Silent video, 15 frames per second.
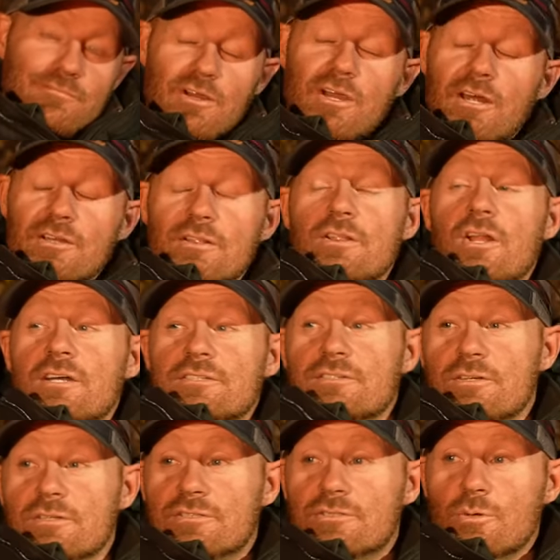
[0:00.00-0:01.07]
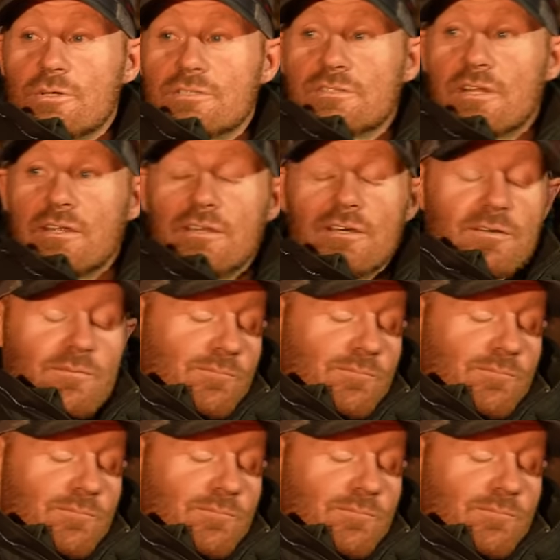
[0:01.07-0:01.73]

I got lots of good stories lined up.